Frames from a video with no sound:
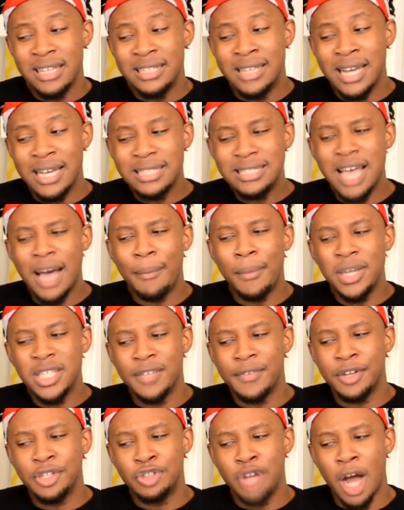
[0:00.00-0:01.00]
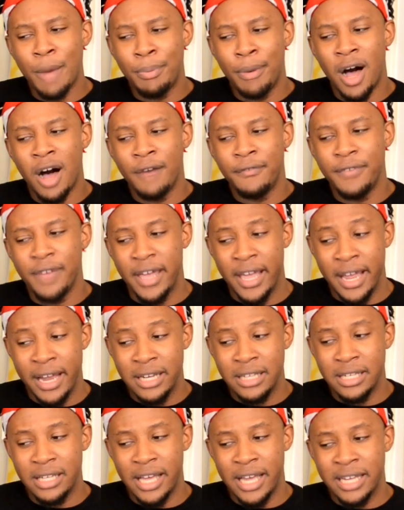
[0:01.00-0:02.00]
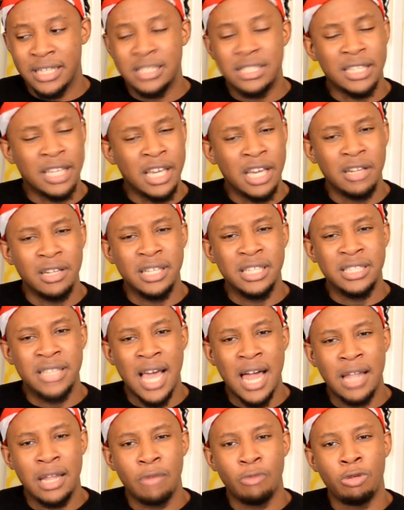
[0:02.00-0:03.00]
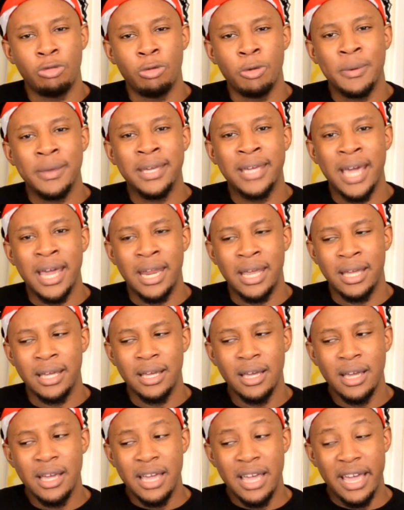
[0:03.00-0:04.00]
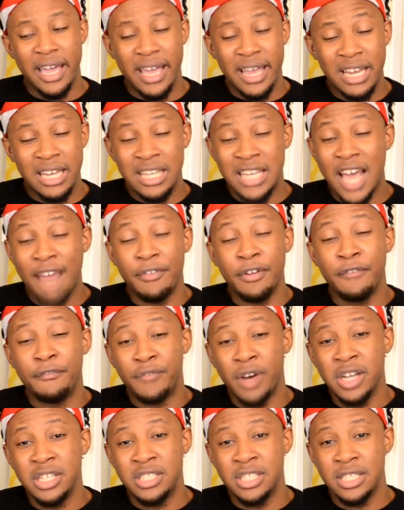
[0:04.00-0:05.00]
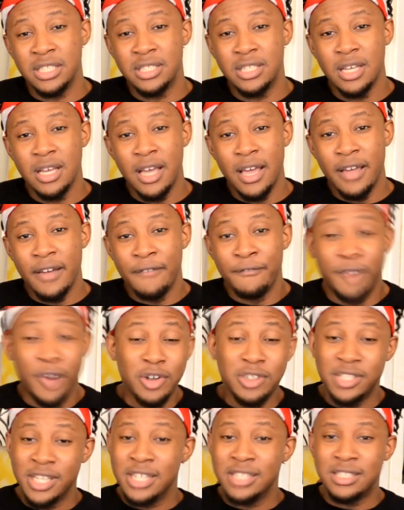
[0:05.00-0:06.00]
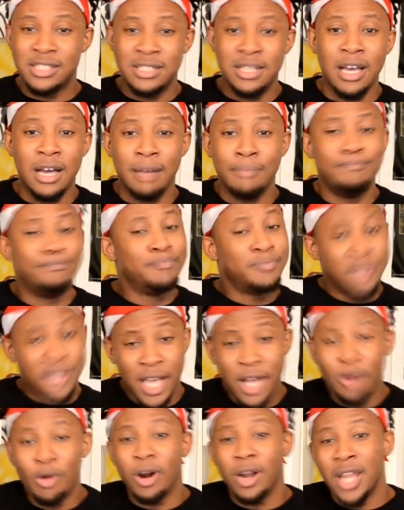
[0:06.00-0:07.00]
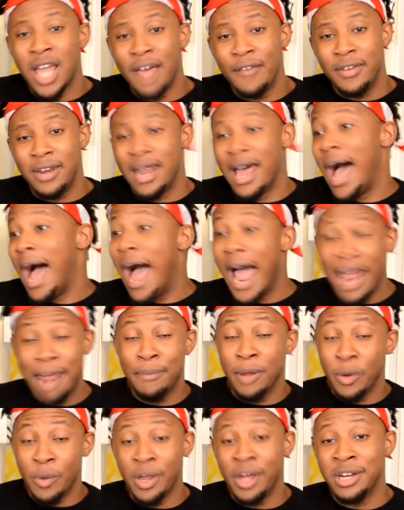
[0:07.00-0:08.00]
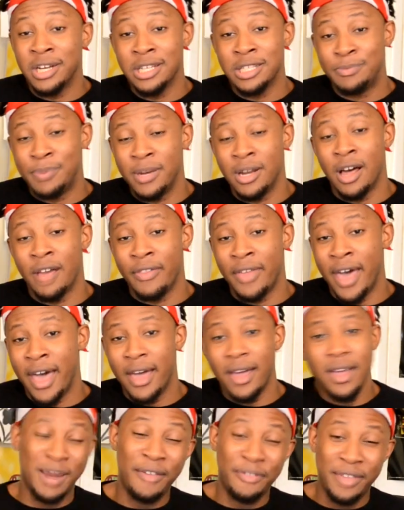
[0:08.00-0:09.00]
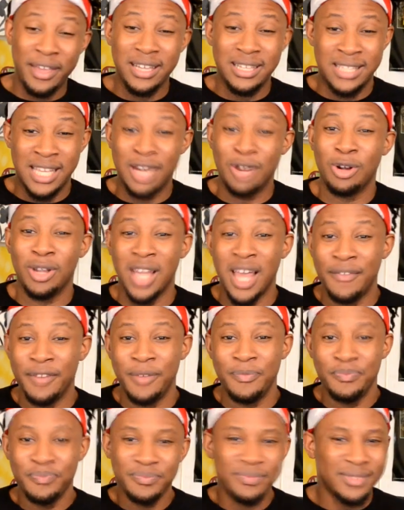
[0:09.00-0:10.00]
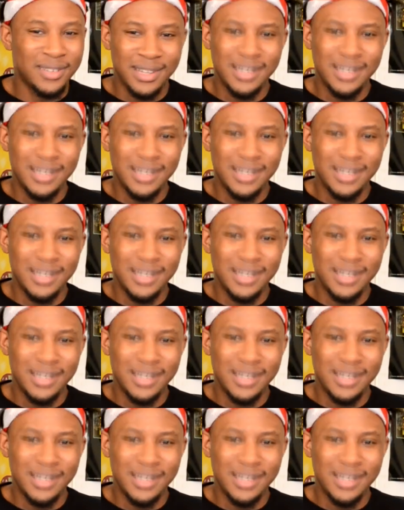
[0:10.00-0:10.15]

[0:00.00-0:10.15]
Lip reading: just how much of a drop-off in skill and talent will we be getting in Devin Funchess versus the 10 or 11 I'd be willing to spend on that. But I think 10 or 11